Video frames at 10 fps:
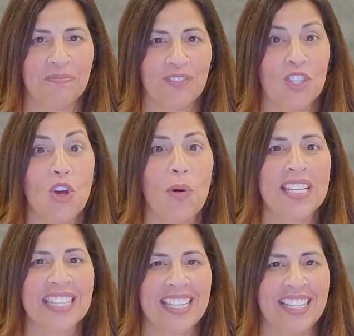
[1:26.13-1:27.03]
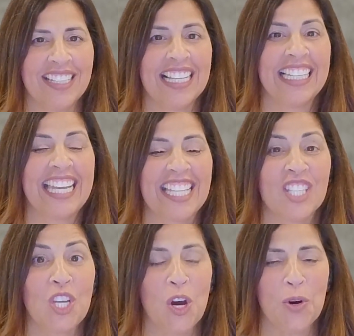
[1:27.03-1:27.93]
So excited.
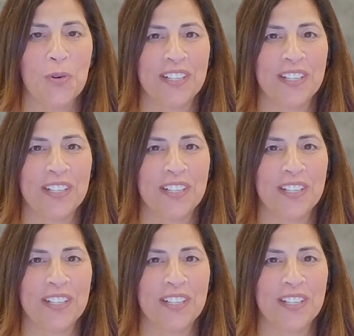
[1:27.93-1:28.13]
Let's go.